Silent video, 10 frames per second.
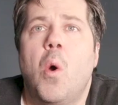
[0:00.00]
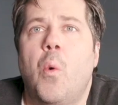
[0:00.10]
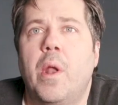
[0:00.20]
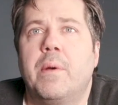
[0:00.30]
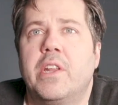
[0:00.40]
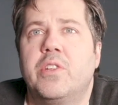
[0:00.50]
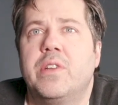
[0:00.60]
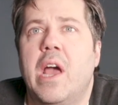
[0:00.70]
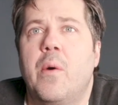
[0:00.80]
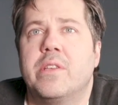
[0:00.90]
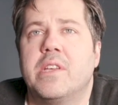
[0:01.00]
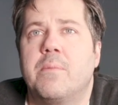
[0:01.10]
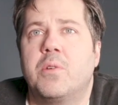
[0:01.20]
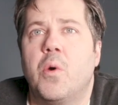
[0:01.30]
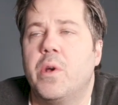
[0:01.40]
Well, what I'm going to do now is
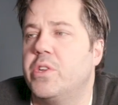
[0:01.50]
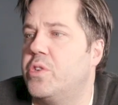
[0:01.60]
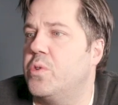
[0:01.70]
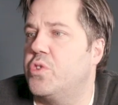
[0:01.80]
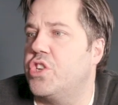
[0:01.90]
I'm going to